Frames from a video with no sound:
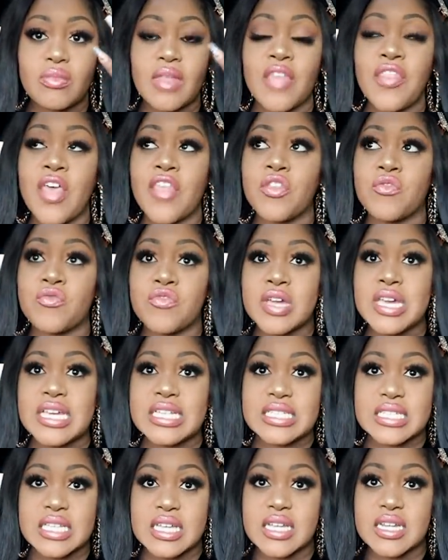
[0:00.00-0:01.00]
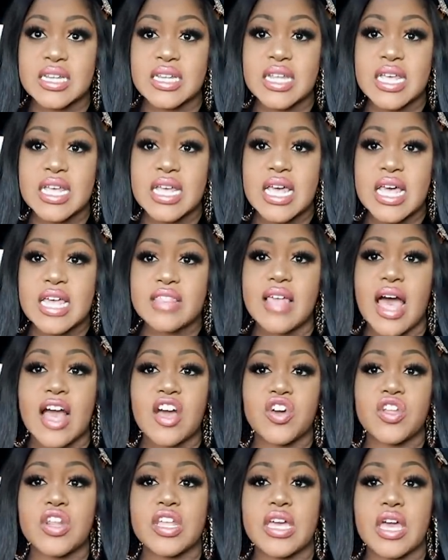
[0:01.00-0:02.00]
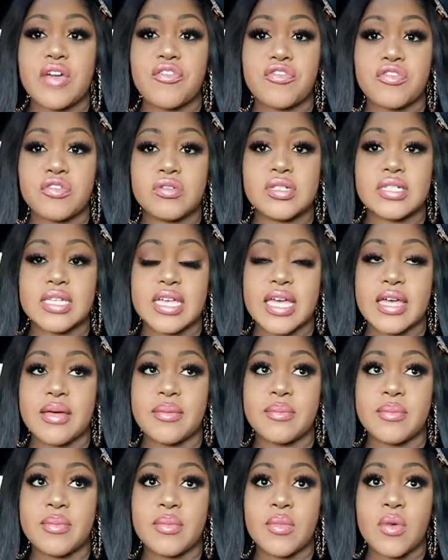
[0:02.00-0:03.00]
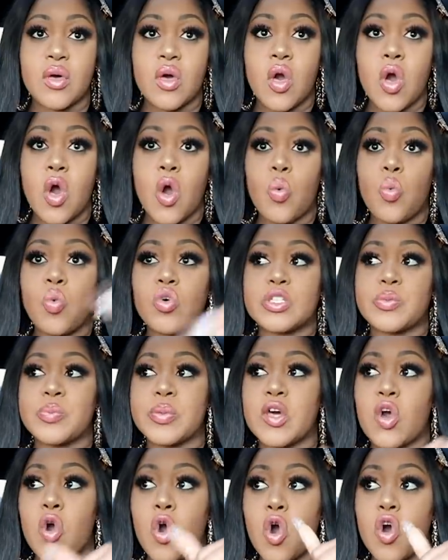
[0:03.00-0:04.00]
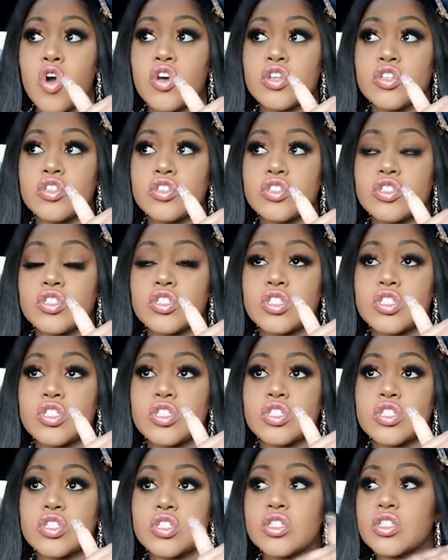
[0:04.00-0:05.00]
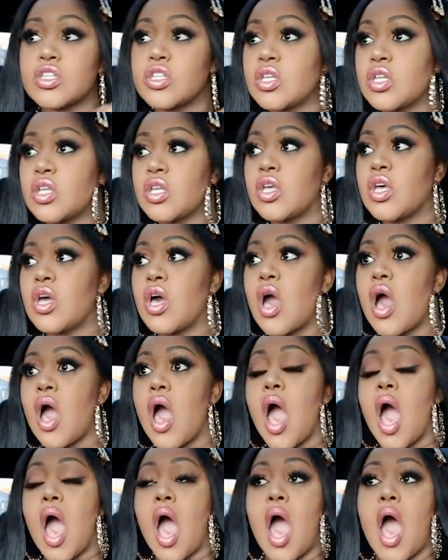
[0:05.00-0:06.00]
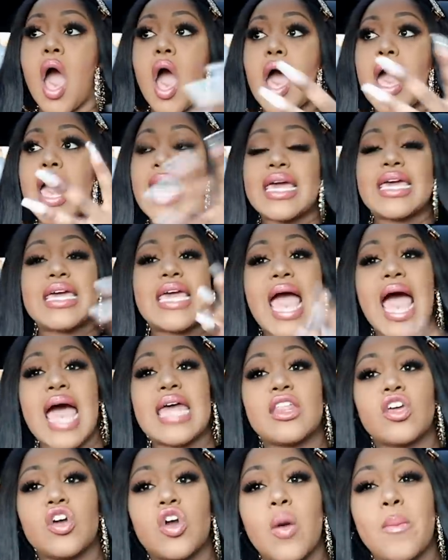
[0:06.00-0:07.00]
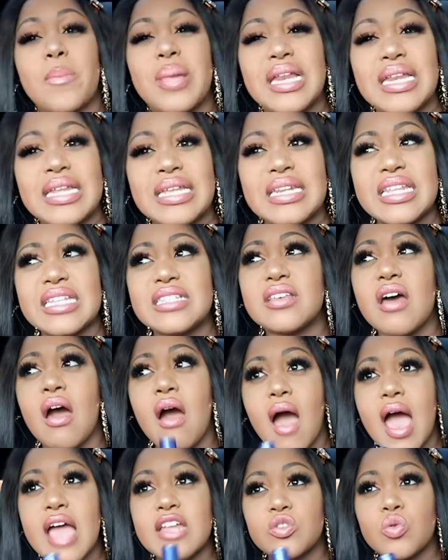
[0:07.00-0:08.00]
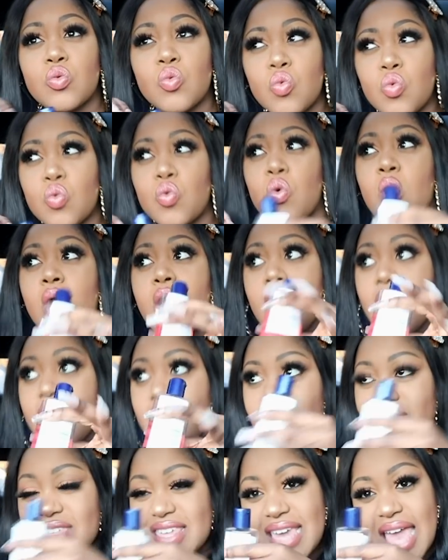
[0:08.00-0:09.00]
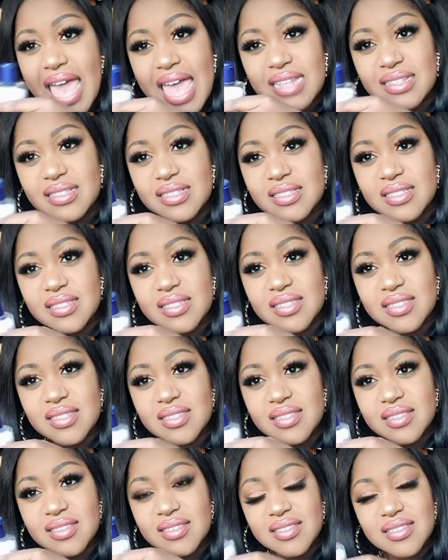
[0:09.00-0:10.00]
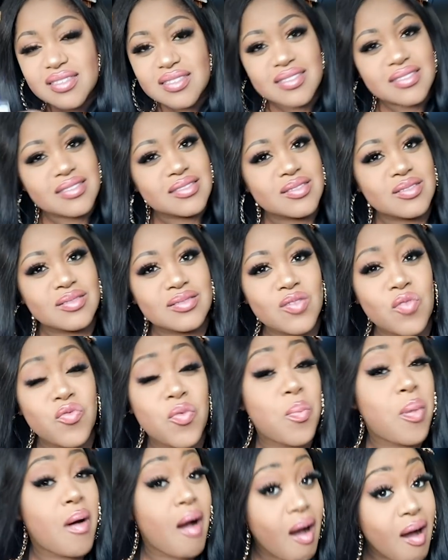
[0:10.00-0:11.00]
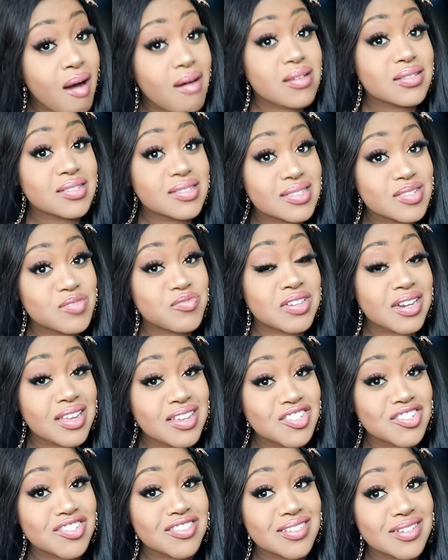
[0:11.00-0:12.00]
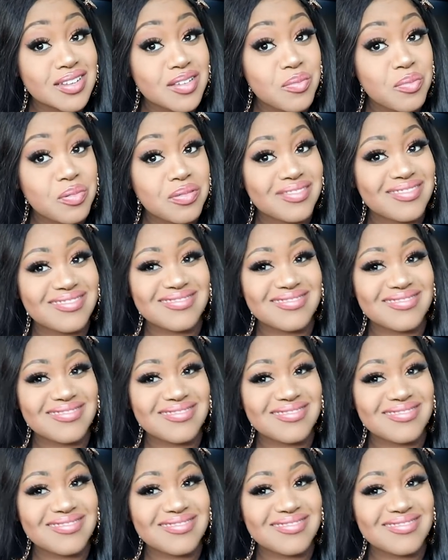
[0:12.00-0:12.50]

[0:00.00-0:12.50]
that the reason that I couldn't get through to him was because he hadn't completely tied all the ends of a past relationship.